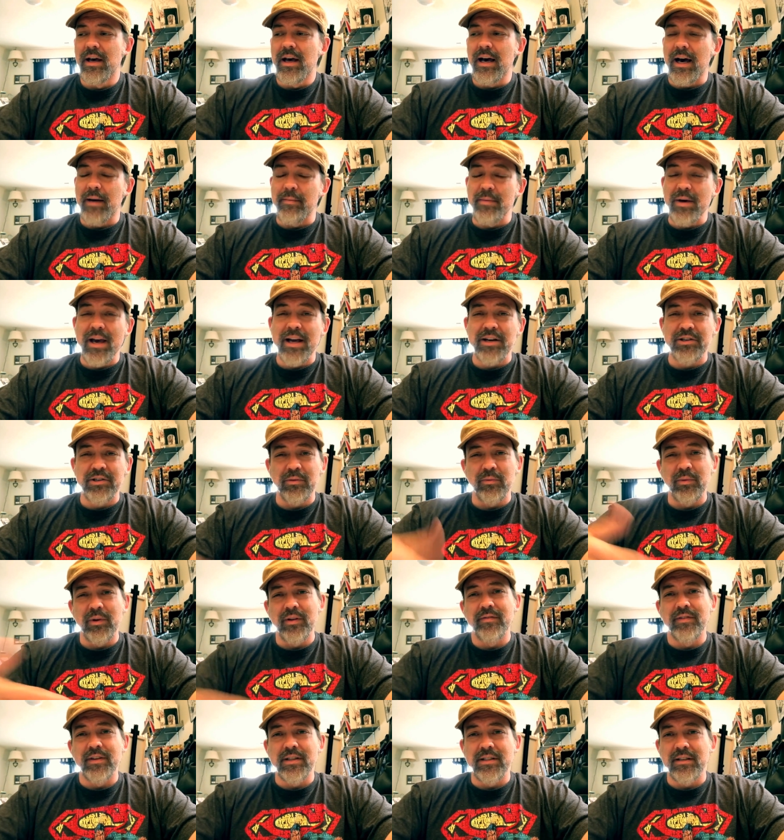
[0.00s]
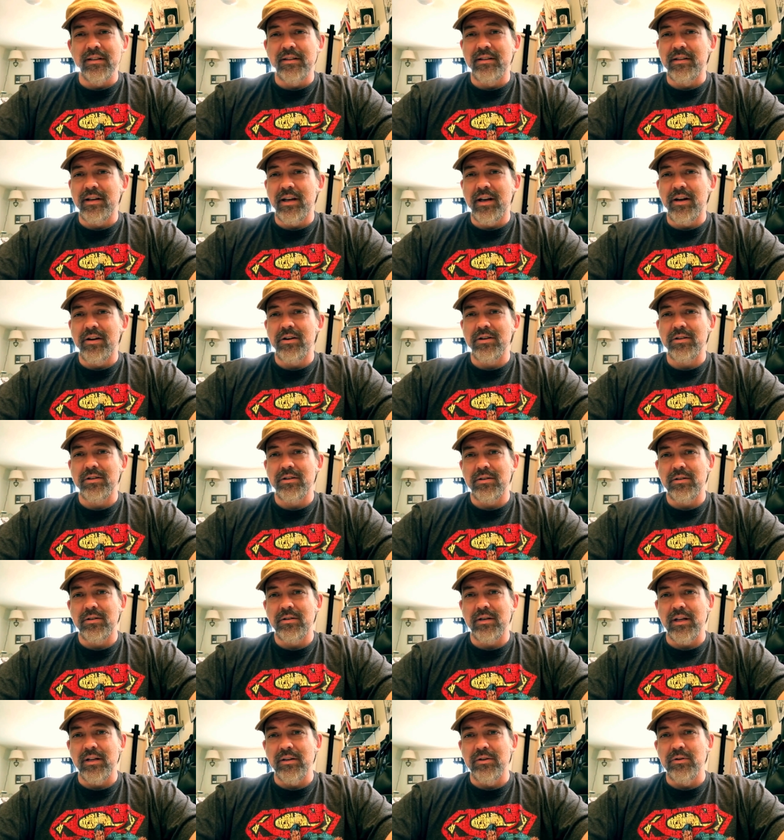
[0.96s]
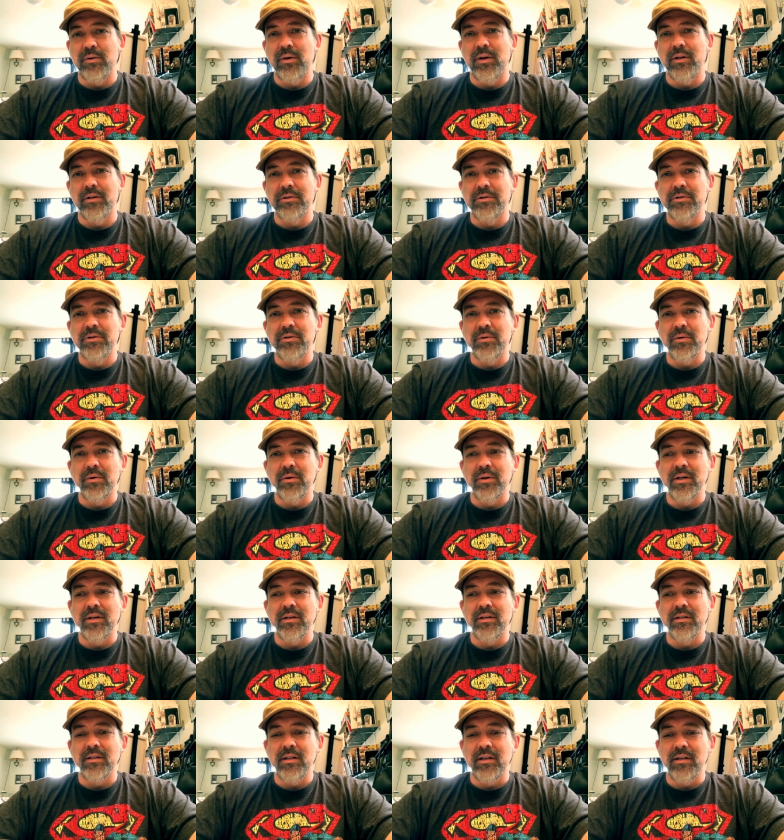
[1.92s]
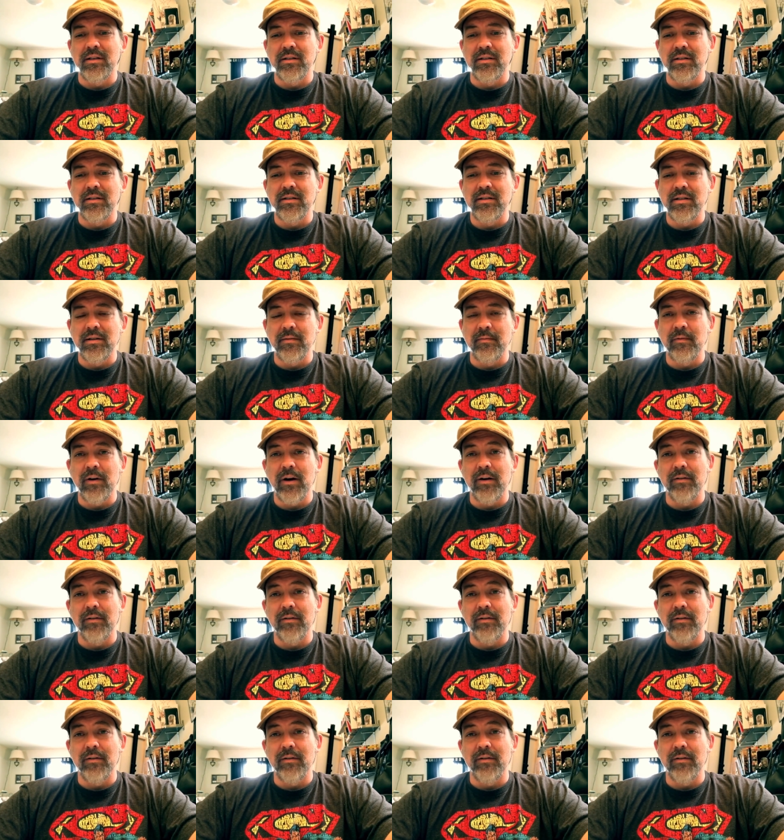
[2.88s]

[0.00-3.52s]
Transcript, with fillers: I may actually revisit the character and do other stories and some.